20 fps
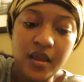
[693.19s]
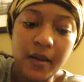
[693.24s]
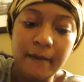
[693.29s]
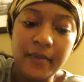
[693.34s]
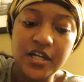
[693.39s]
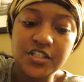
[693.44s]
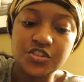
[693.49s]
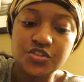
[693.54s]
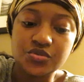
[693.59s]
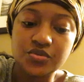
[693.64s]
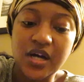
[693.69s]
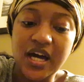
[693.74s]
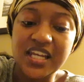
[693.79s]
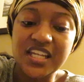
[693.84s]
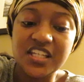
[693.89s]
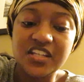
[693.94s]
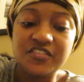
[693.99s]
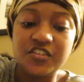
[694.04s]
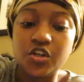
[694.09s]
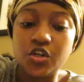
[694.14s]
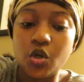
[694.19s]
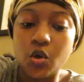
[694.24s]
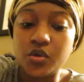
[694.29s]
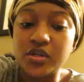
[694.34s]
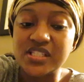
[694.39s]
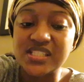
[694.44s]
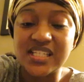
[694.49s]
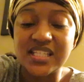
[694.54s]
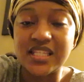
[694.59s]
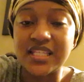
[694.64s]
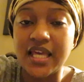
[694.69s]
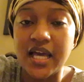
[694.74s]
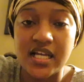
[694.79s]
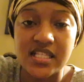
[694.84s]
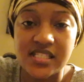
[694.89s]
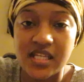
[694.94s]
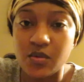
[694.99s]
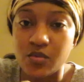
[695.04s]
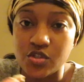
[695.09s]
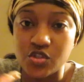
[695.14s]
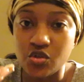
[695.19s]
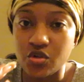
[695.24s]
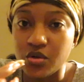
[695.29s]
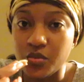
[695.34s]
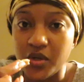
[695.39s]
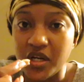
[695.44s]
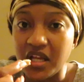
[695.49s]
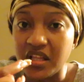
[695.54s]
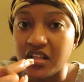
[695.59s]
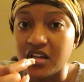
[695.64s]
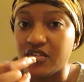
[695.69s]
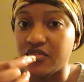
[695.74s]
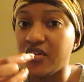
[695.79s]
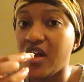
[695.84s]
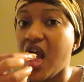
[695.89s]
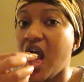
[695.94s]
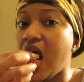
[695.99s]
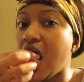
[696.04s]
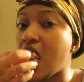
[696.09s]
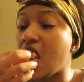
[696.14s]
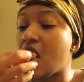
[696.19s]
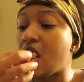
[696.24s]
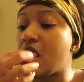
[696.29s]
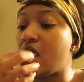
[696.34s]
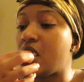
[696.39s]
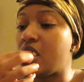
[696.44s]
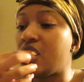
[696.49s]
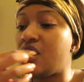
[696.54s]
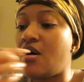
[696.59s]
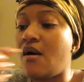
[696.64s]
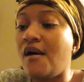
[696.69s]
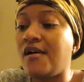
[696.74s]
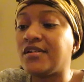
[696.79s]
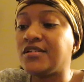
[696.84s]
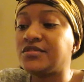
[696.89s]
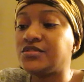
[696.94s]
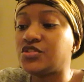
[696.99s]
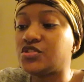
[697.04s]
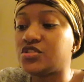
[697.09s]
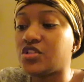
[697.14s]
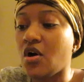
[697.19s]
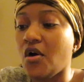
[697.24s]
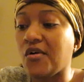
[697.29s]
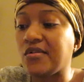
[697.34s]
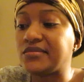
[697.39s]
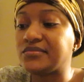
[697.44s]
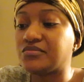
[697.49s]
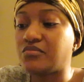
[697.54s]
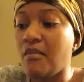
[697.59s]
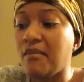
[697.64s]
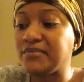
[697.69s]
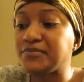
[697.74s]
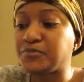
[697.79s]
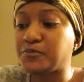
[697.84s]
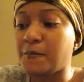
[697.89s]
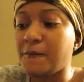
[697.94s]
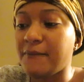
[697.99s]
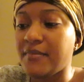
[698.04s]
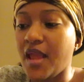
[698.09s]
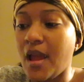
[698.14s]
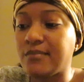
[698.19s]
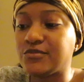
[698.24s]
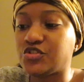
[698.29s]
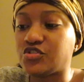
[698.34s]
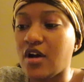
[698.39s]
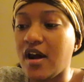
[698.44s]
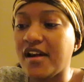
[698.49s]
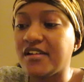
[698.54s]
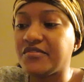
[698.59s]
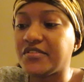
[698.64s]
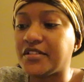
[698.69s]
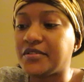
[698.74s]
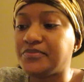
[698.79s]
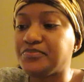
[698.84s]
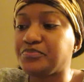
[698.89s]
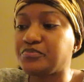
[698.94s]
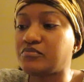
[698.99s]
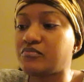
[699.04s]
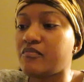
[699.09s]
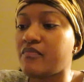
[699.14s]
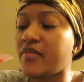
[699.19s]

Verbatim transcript: mind you i didn't even notice that the gas light was on when i left so i'm driving